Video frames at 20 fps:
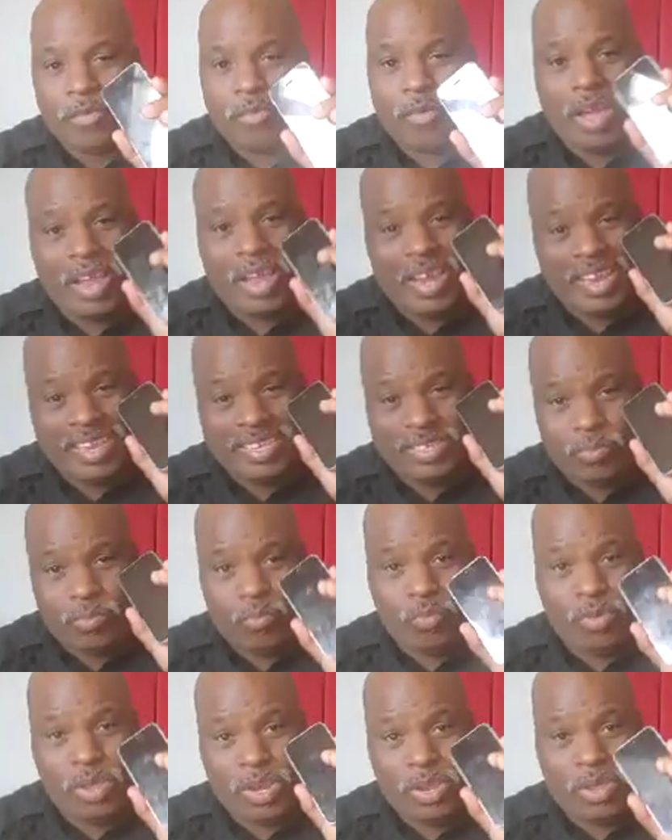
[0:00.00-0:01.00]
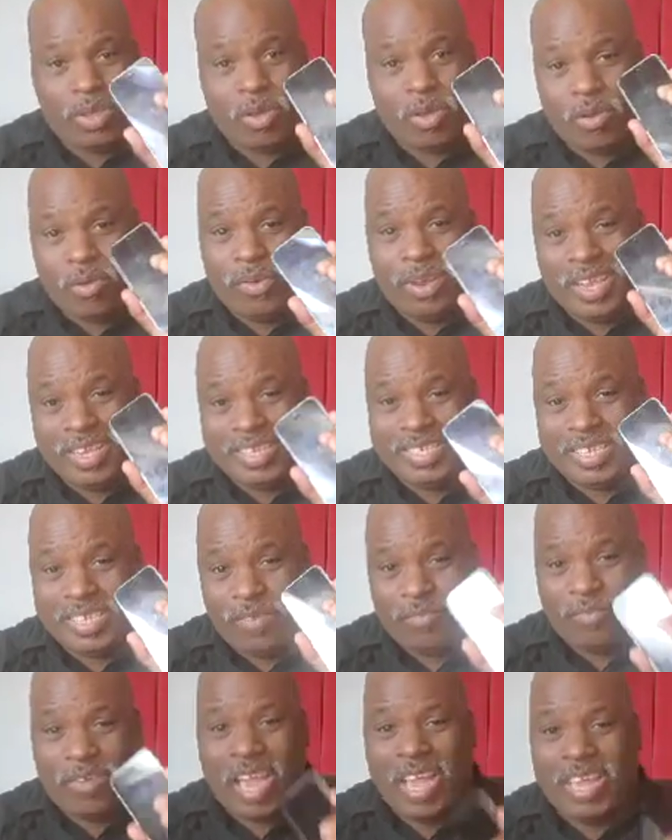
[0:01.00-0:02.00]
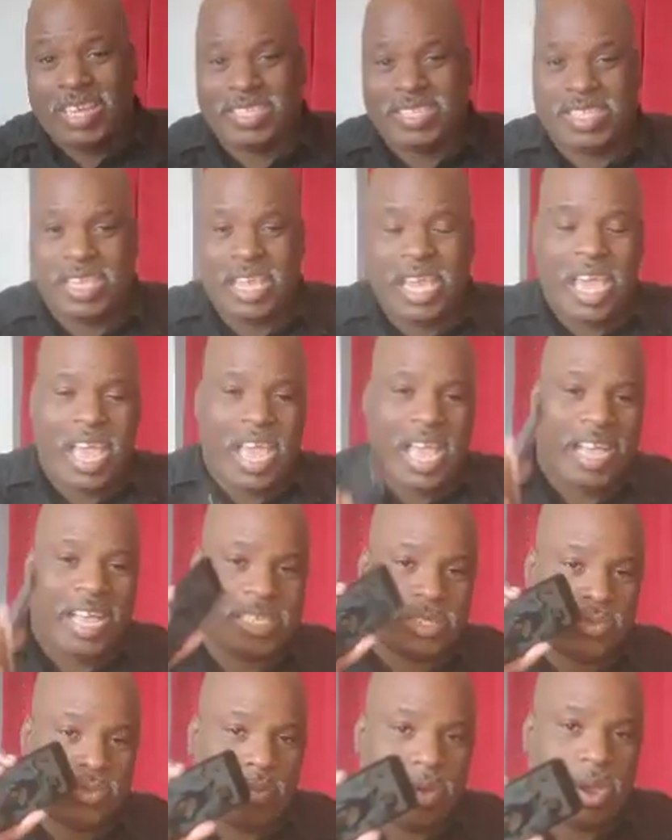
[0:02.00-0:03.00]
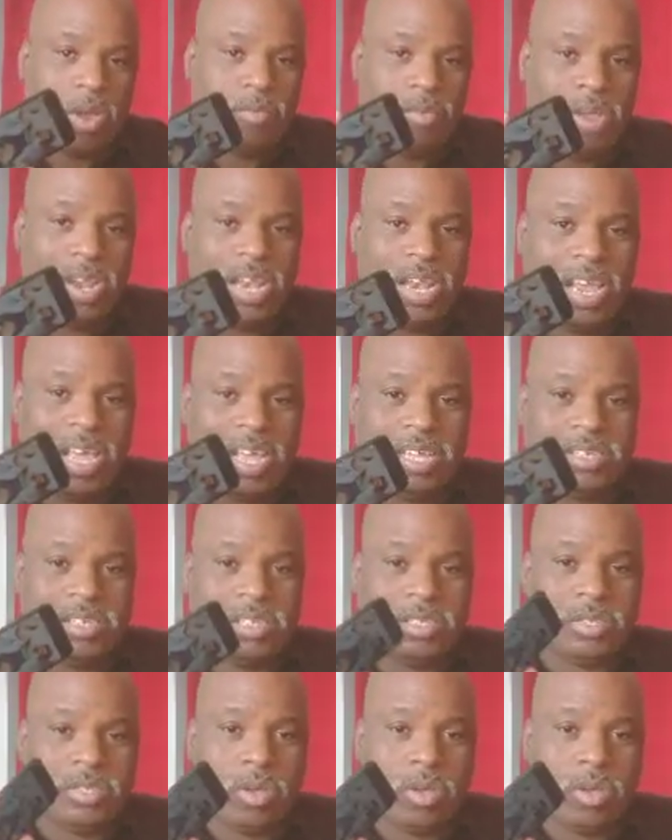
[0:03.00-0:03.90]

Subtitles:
Camera quality is really good on this device as well with this.